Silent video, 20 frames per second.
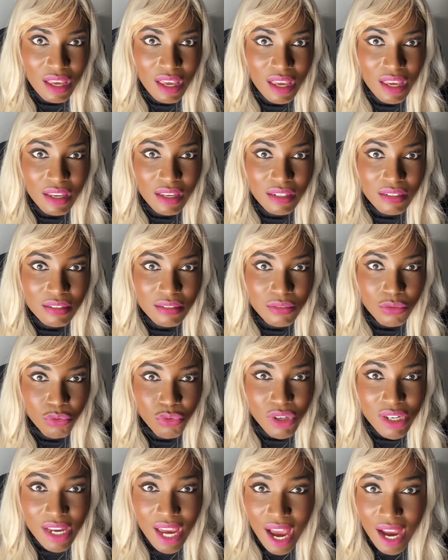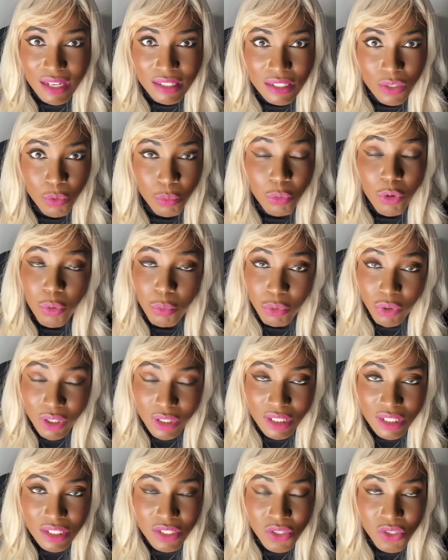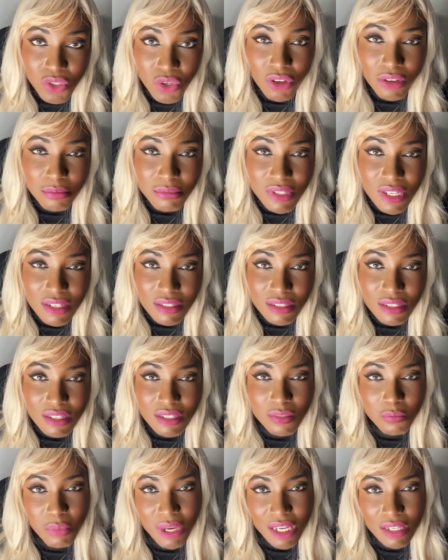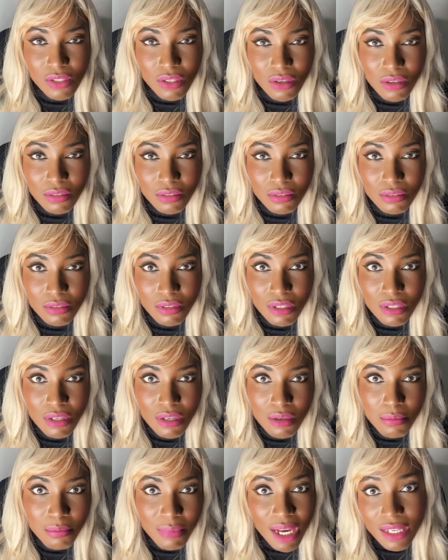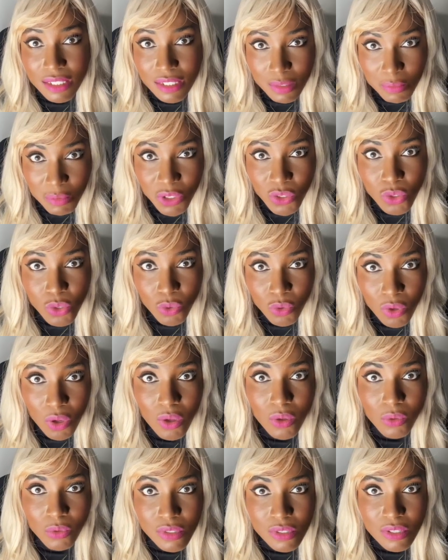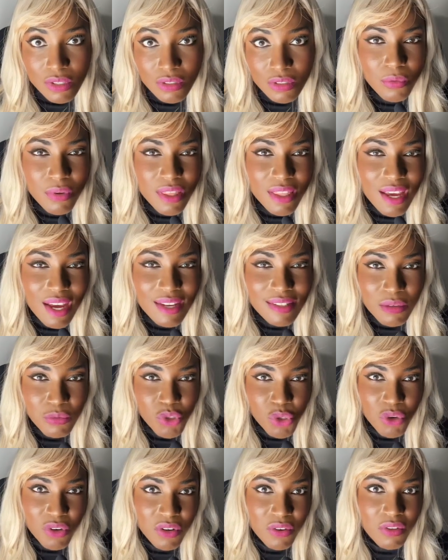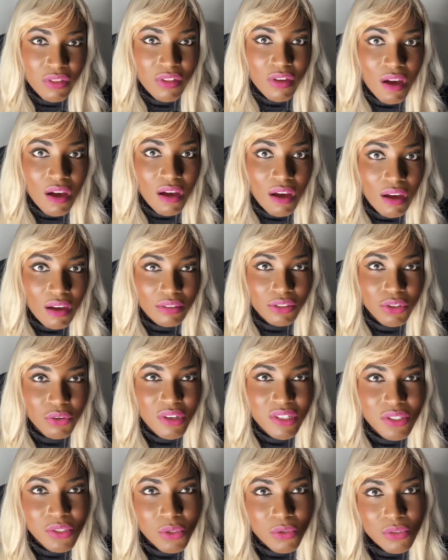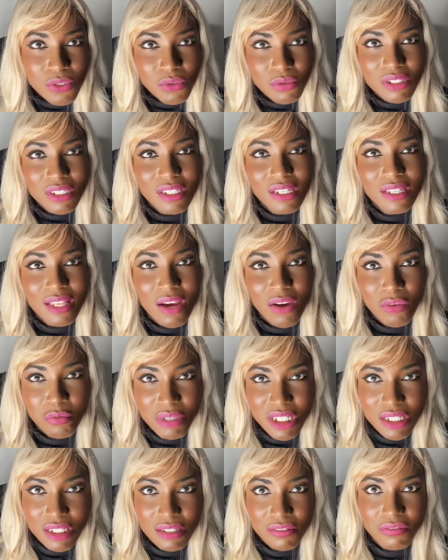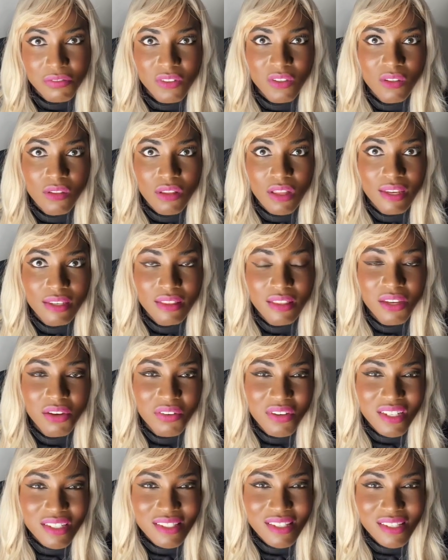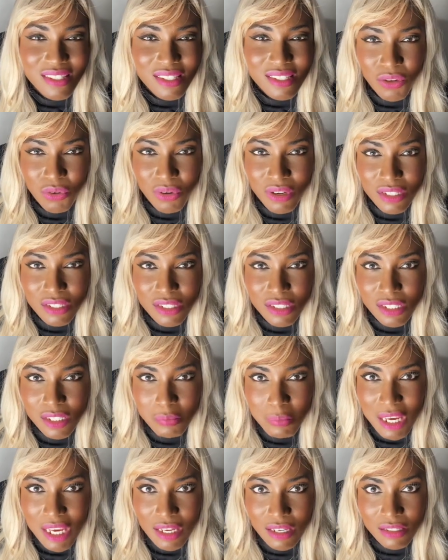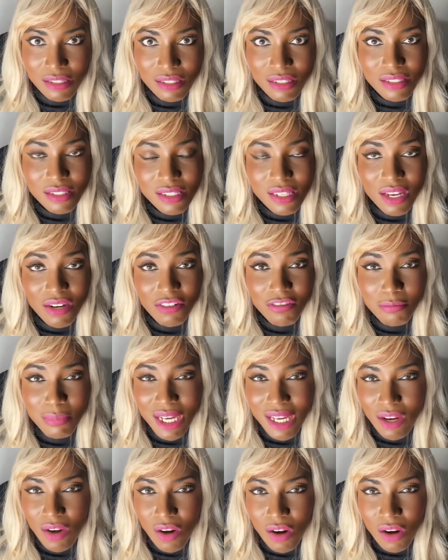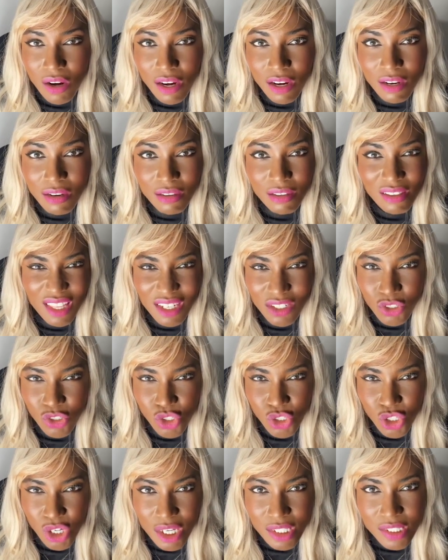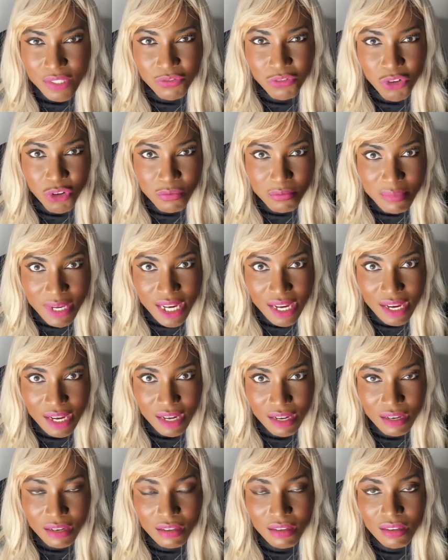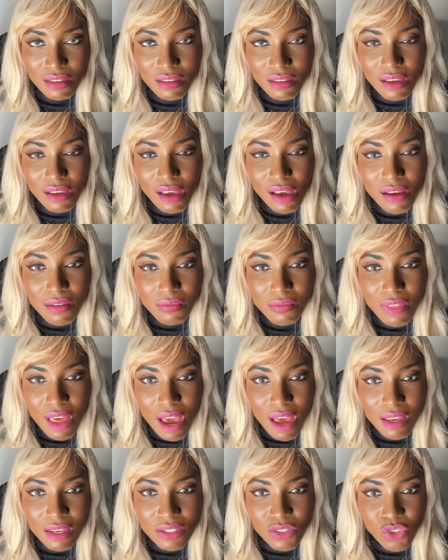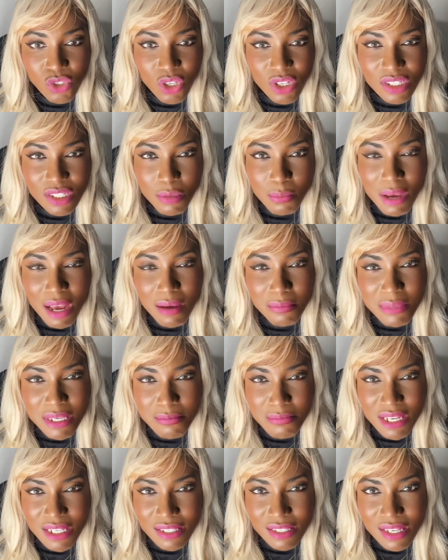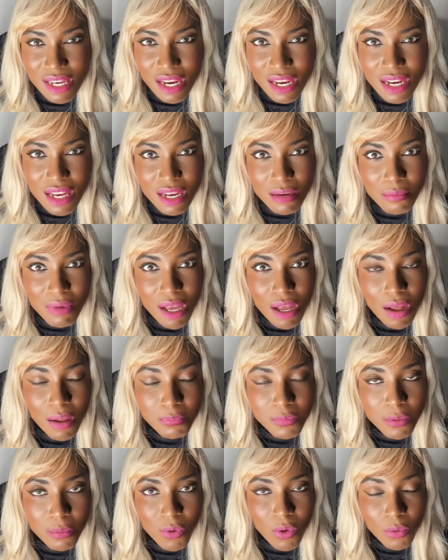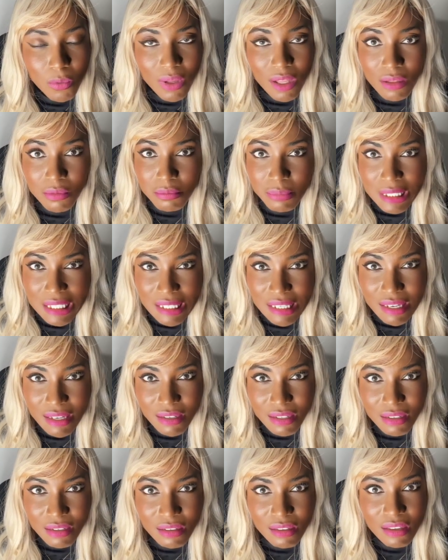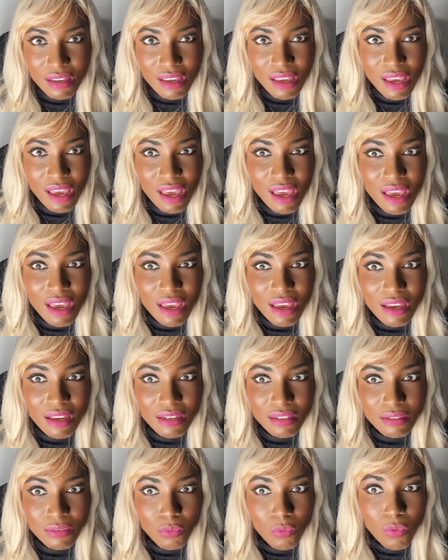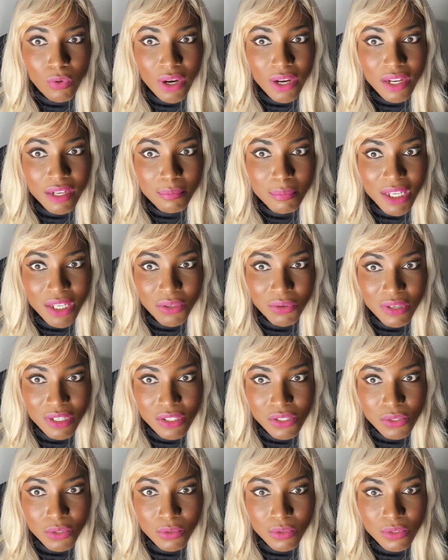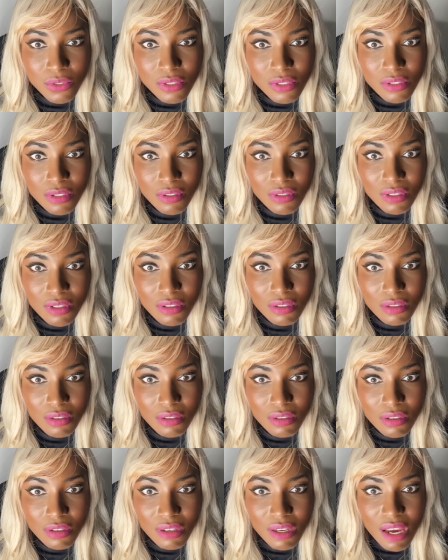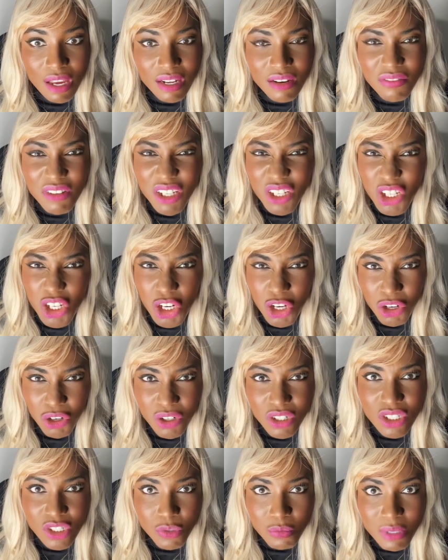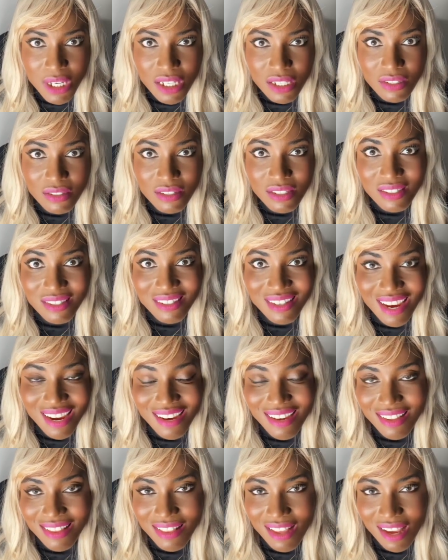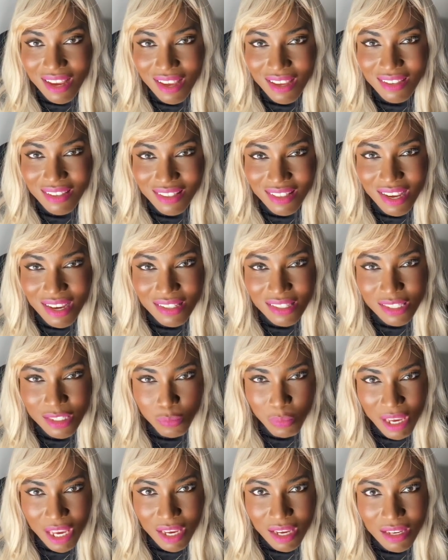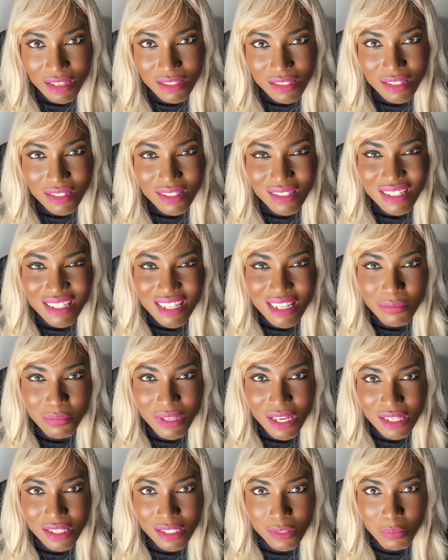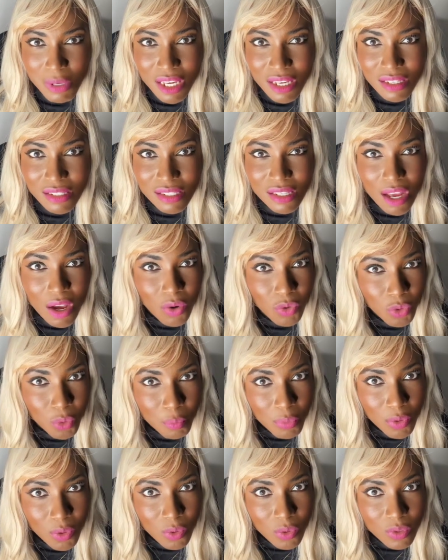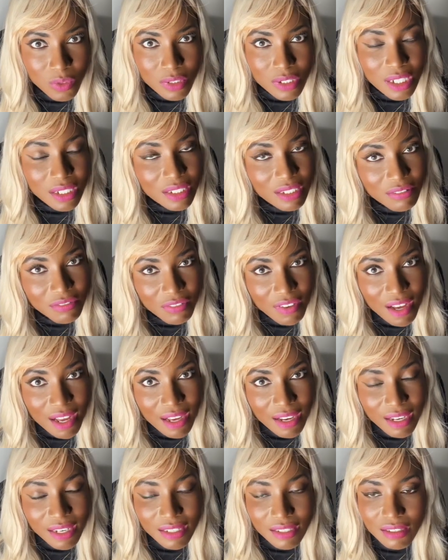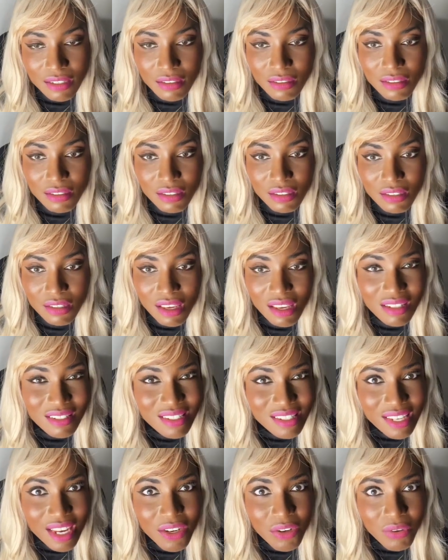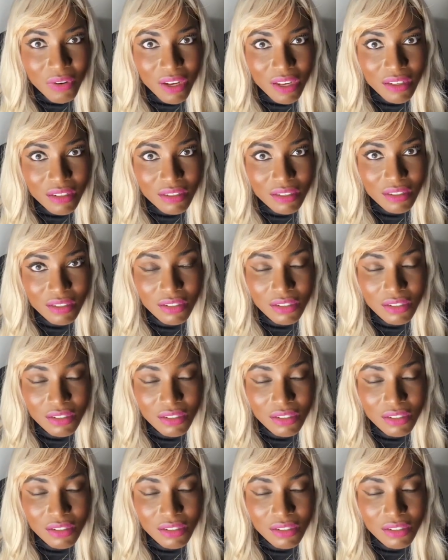and react appropriately to circumstances based on my spiritual goals. With that same train of thought, crystals really allow me to feel like there is a sacred space inside of my heart that is just for me. Um, that is just about me maintaining my optimal well-being, and wearing my crystals kind of encourage me to stay in that in that space and to keep that space honorable, dignified, and sacred.